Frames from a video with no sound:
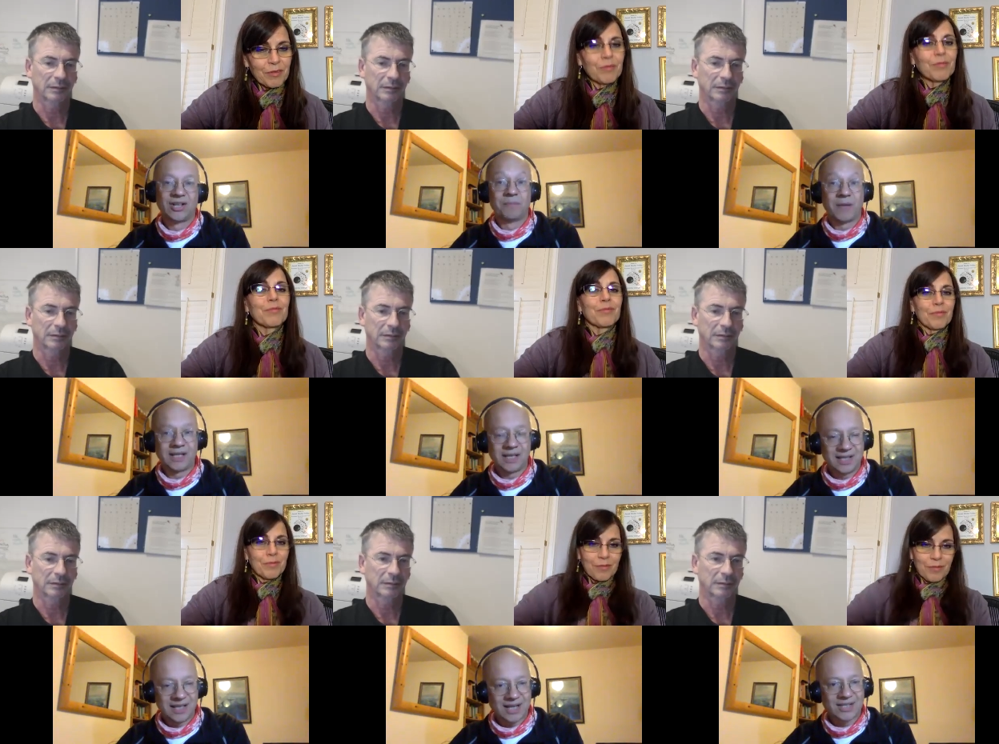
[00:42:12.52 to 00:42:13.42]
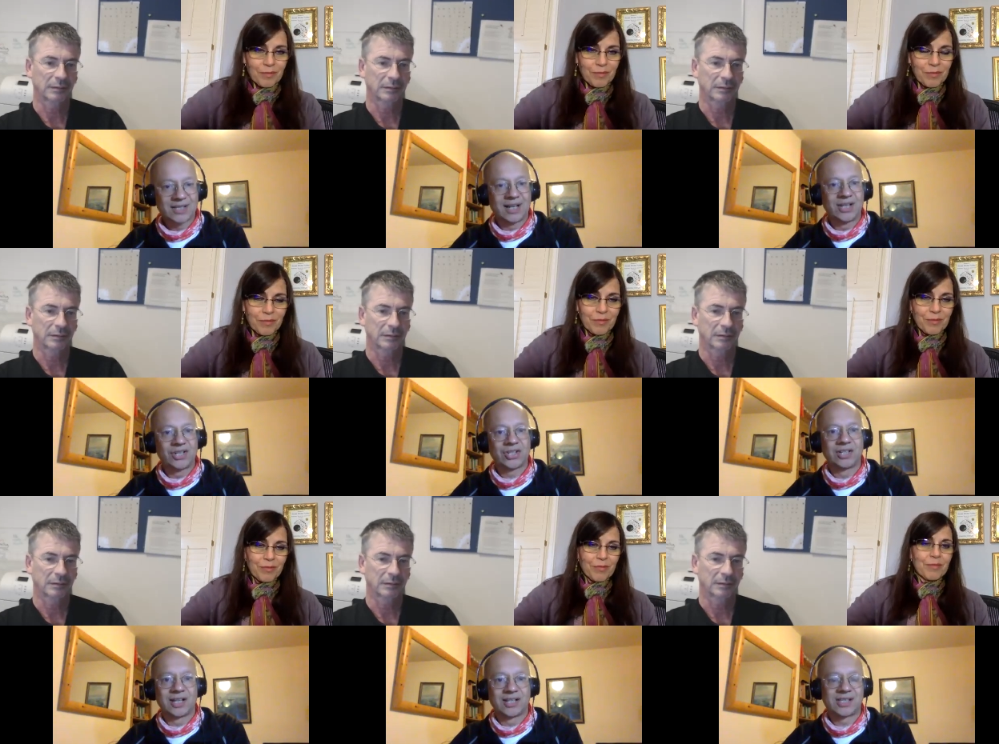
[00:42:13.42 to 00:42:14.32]
Speaker 1: making the exhalation
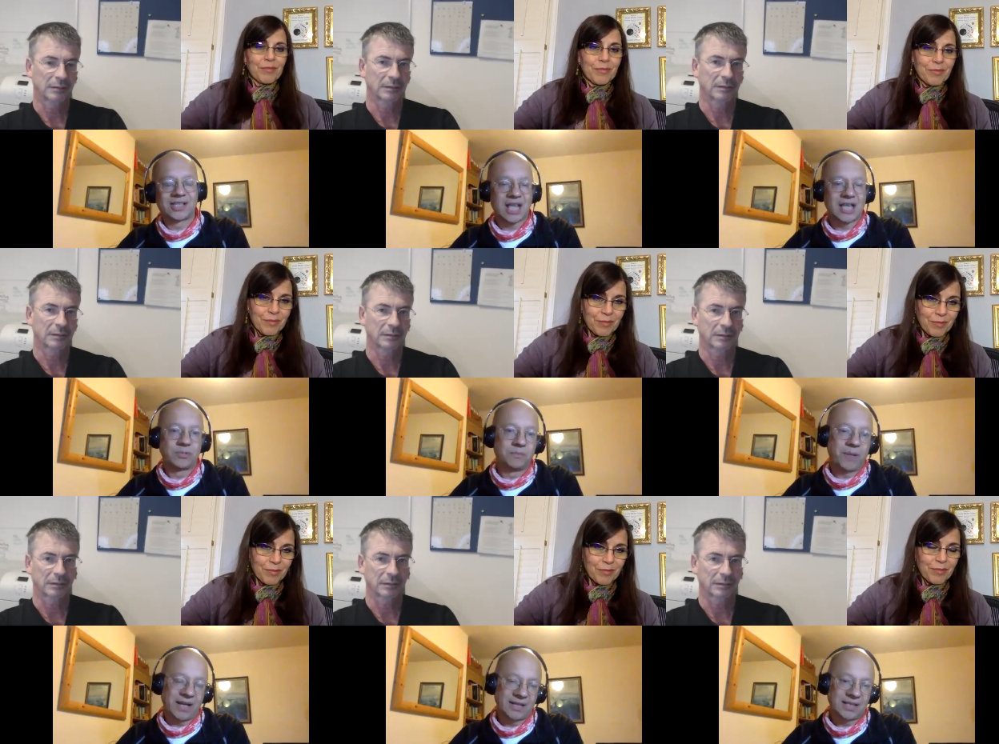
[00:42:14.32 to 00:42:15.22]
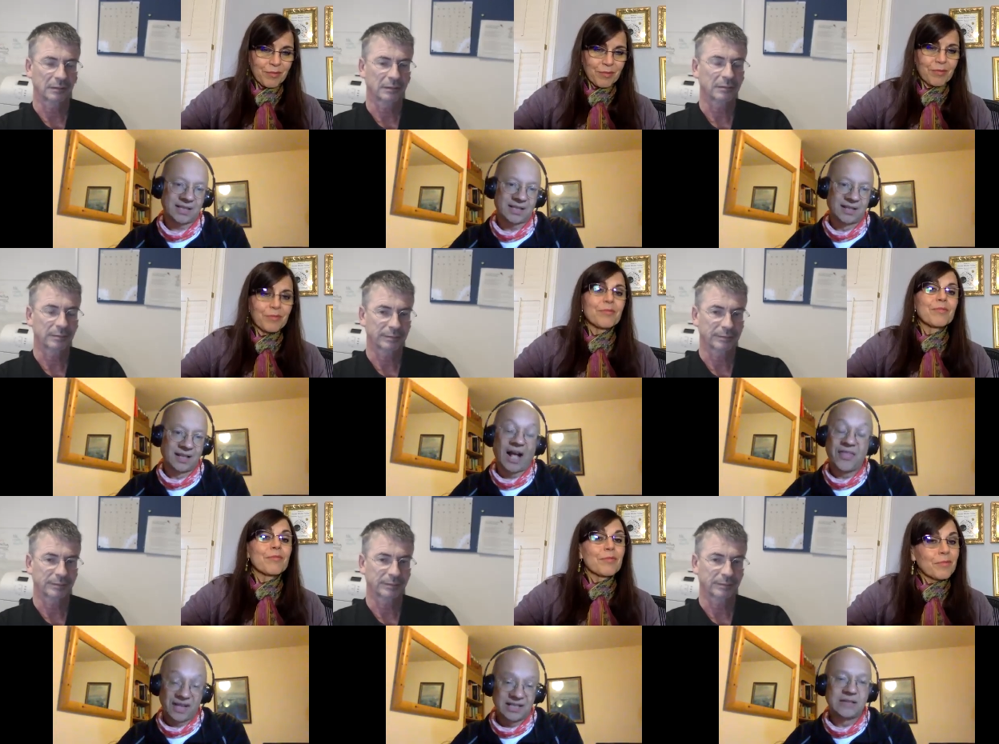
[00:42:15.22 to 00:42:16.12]
a stable base and
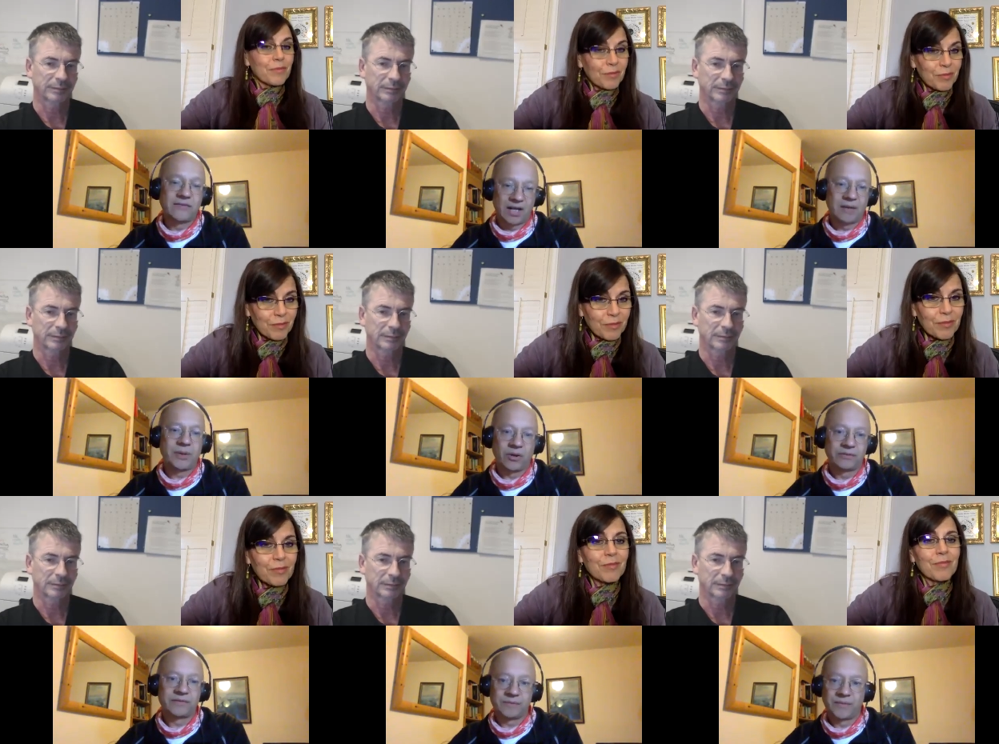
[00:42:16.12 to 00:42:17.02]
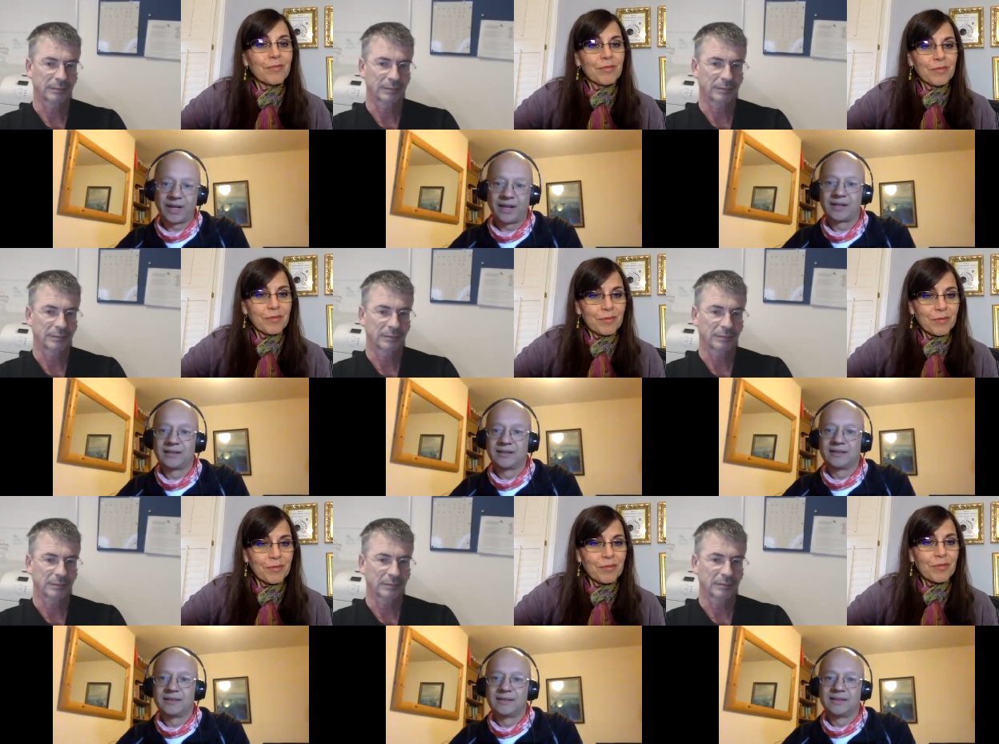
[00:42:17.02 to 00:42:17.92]
then developing on from there
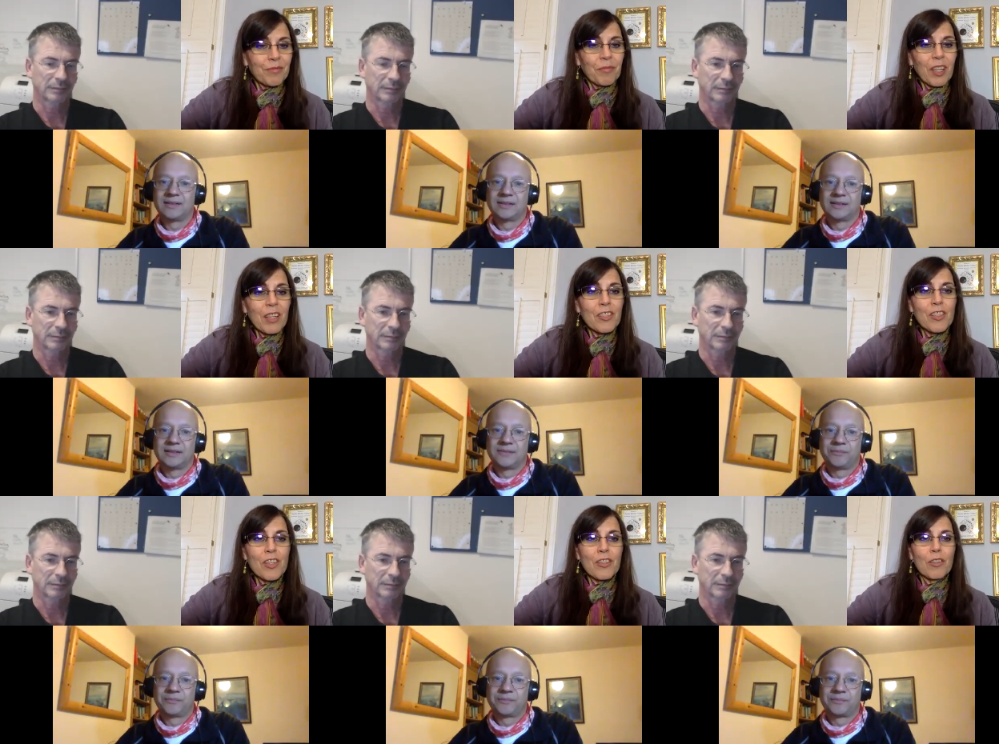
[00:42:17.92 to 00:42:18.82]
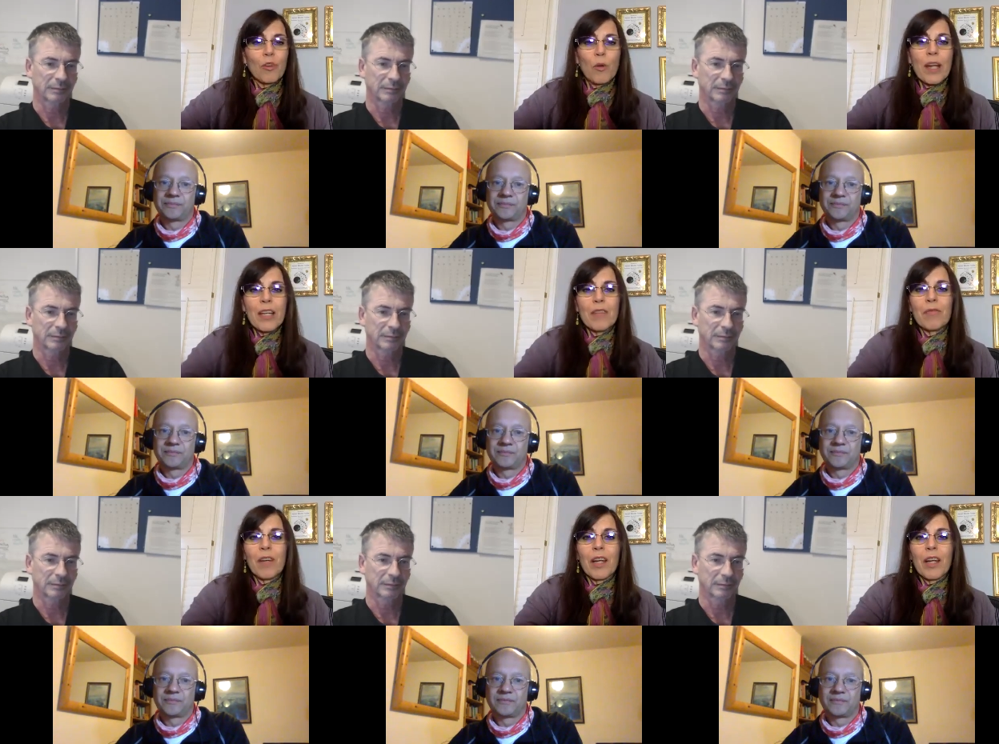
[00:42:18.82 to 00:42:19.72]
Speaker 2: that's just great
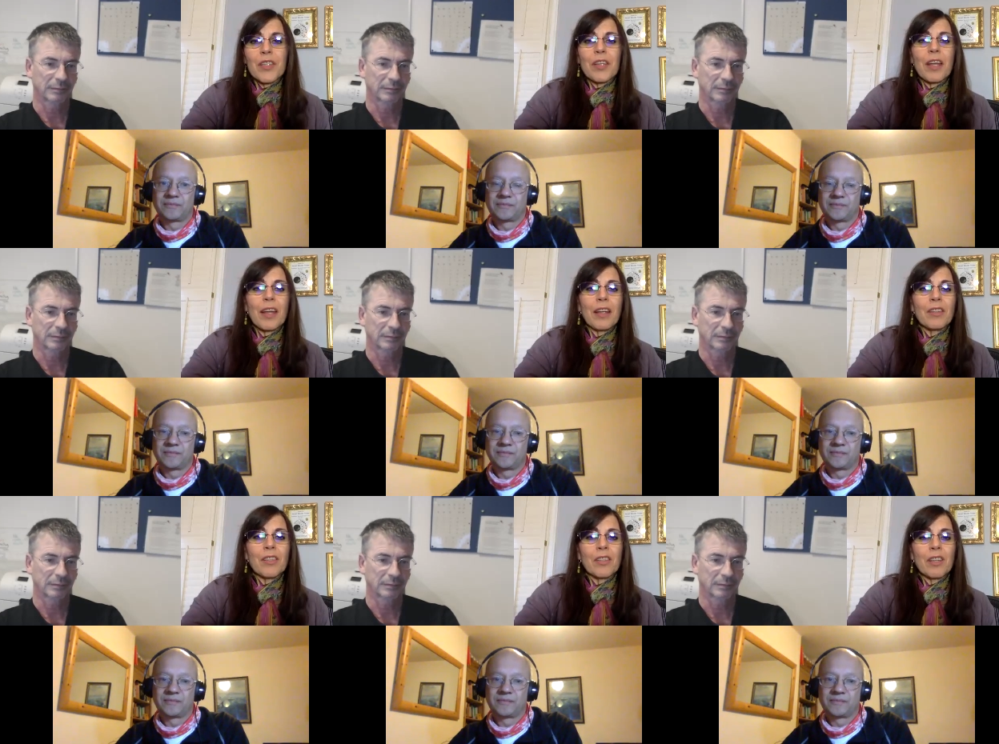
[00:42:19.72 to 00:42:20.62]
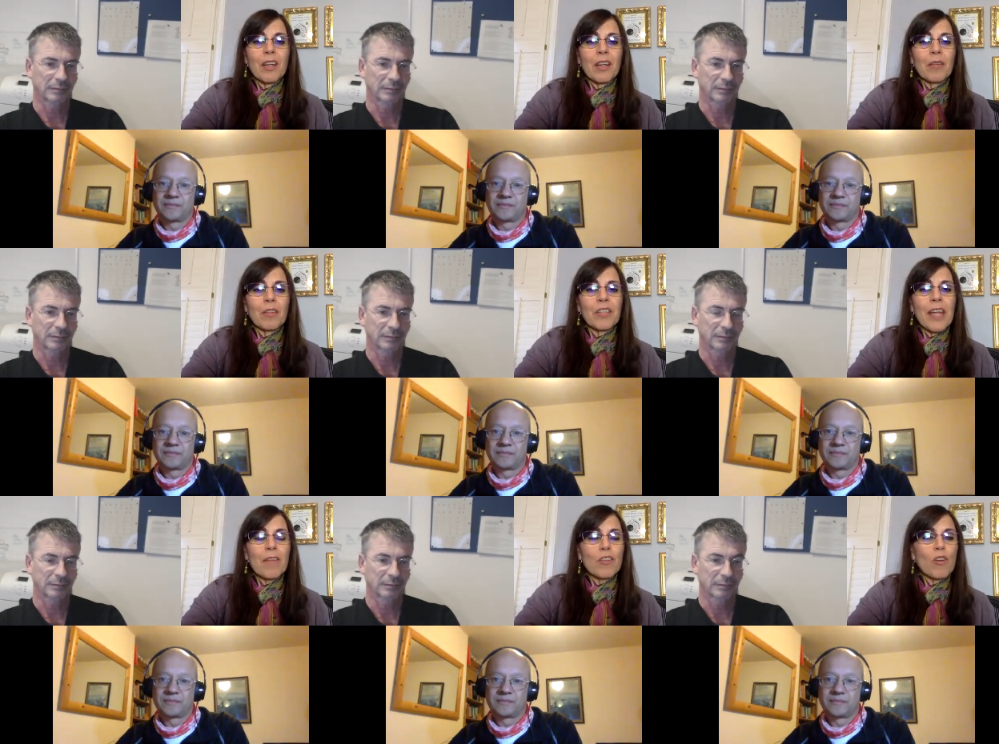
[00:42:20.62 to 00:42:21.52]
advice. And uh,
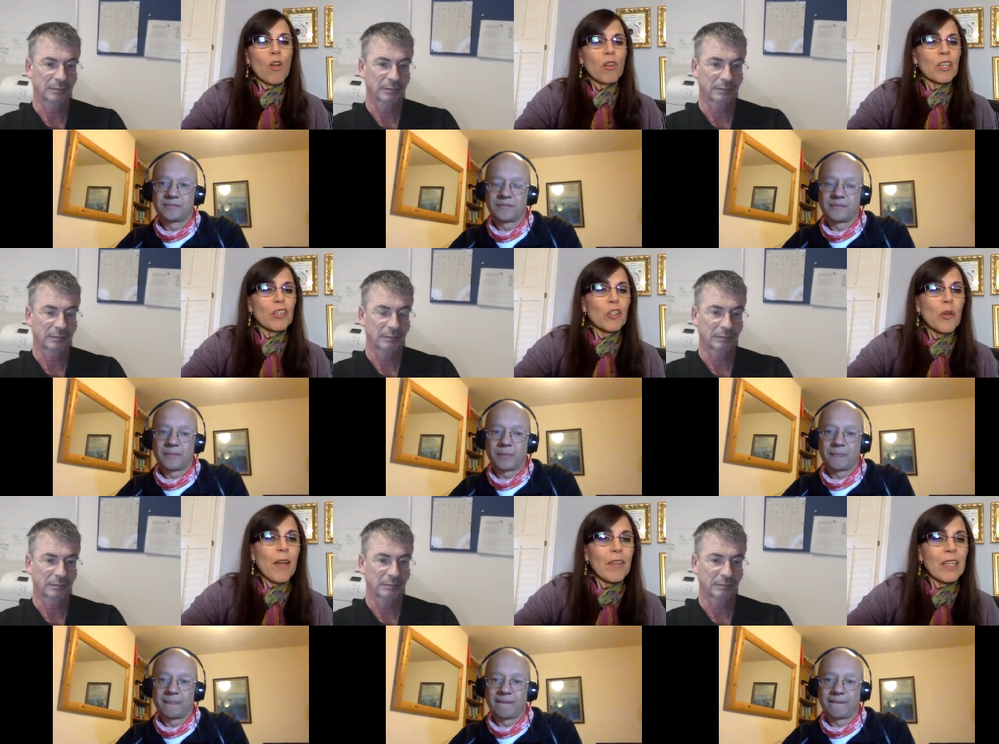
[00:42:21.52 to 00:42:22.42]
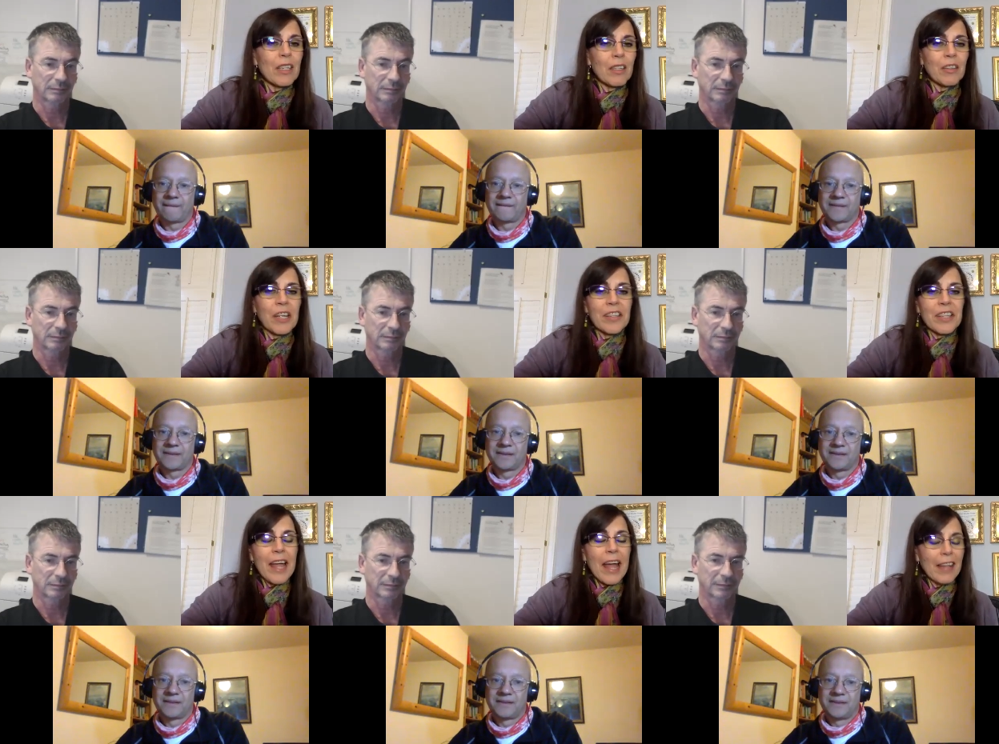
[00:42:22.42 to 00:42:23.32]
Dave Charlton, do you have anything
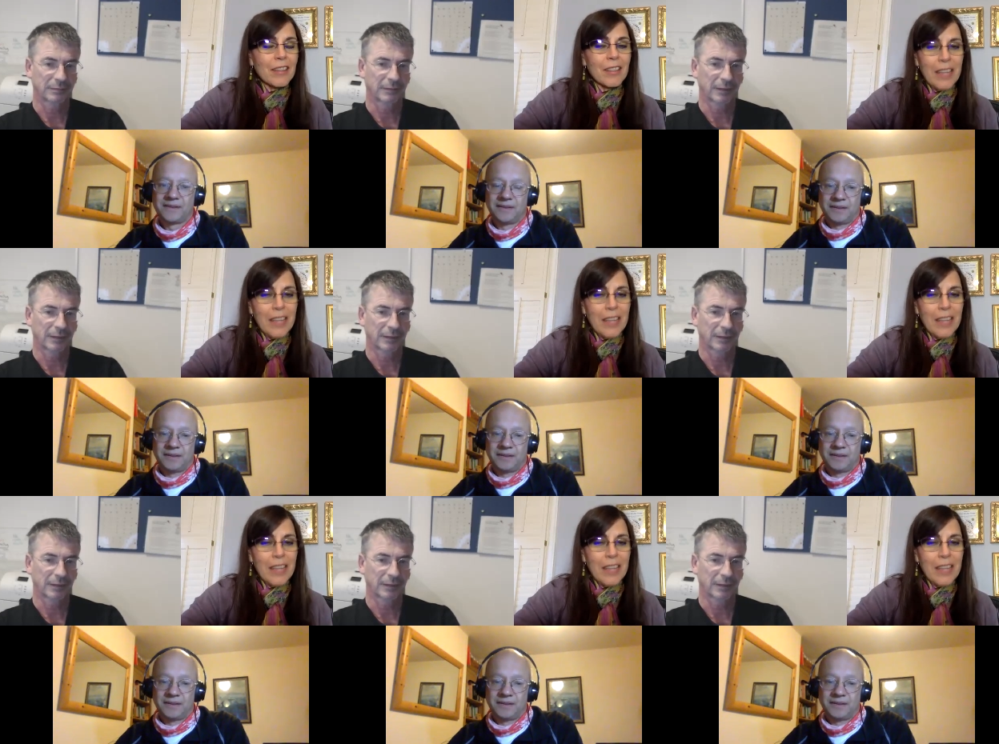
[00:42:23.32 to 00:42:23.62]
to add to